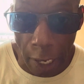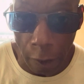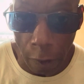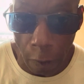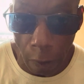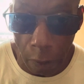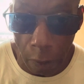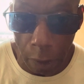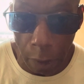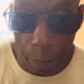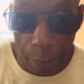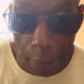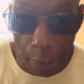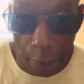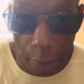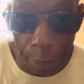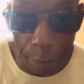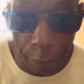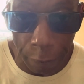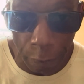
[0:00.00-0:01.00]
called the
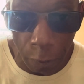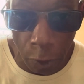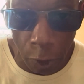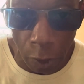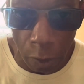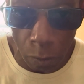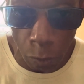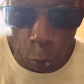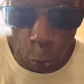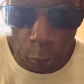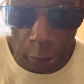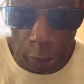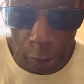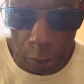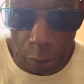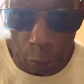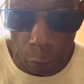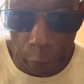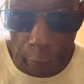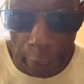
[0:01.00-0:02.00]
mom. Do this,
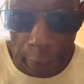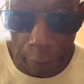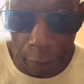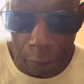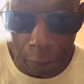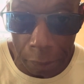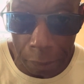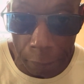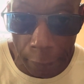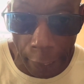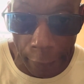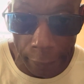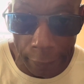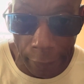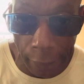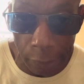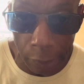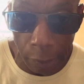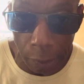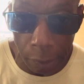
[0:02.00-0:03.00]
do that,
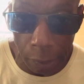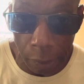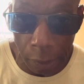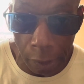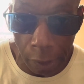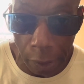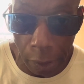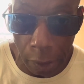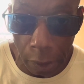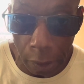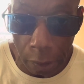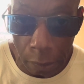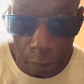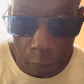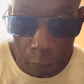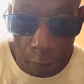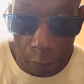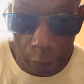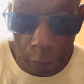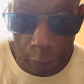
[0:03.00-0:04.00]
contact Social Security,
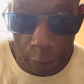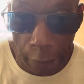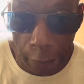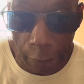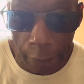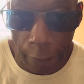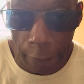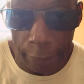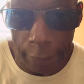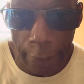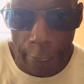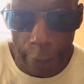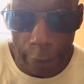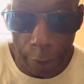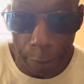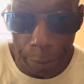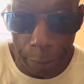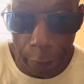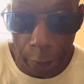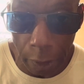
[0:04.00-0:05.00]
because they
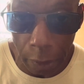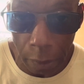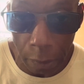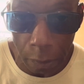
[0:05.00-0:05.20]
contacted me,